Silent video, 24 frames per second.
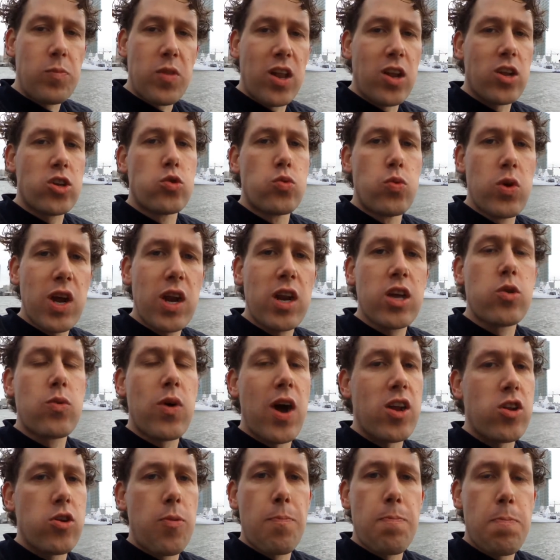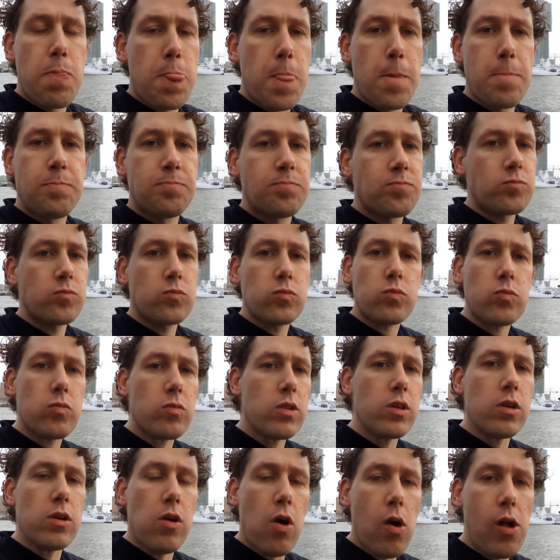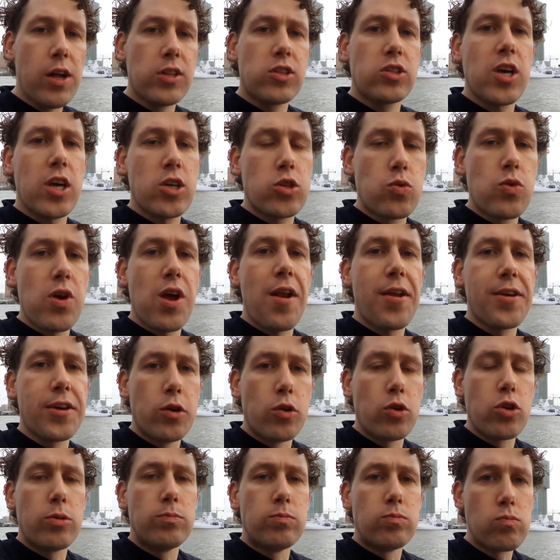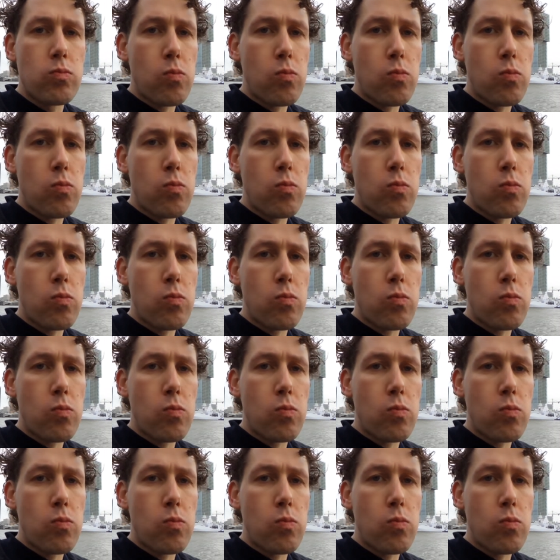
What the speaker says: And it's really great. It tastes really good.